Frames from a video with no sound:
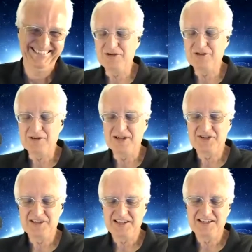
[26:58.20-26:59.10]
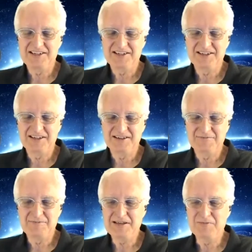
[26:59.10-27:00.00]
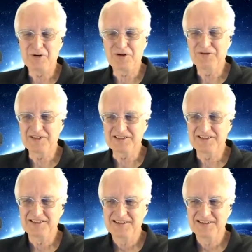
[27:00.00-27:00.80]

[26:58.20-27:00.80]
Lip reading: that you mentioned the idea of being perfect.